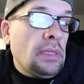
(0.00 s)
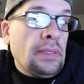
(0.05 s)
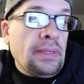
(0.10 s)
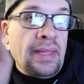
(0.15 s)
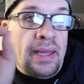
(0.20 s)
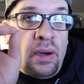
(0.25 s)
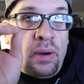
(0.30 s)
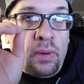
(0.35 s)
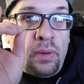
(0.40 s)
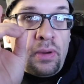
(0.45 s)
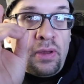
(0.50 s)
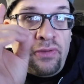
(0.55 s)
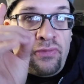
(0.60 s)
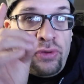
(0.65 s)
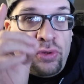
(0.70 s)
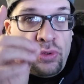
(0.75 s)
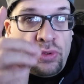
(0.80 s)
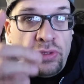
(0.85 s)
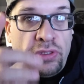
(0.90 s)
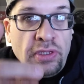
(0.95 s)
Now, if
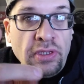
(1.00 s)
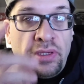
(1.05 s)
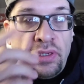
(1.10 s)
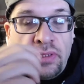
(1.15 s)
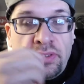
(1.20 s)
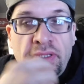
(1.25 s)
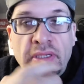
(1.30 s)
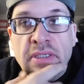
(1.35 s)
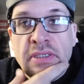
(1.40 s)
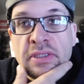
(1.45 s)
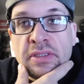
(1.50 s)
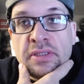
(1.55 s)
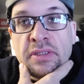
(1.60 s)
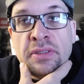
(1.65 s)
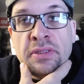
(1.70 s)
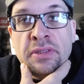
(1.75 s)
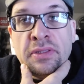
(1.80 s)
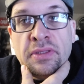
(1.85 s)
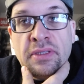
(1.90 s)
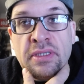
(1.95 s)
you did attend
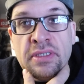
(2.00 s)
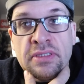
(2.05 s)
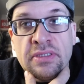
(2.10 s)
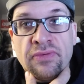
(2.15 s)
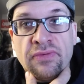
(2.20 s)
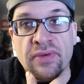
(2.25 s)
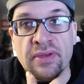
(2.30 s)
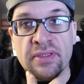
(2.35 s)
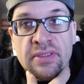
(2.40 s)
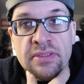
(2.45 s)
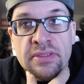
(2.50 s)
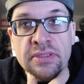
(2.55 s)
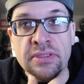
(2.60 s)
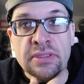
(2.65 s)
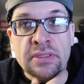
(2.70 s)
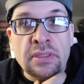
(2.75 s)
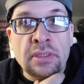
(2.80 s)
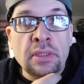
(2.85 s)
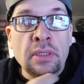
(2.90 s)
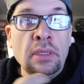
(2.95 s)
these events,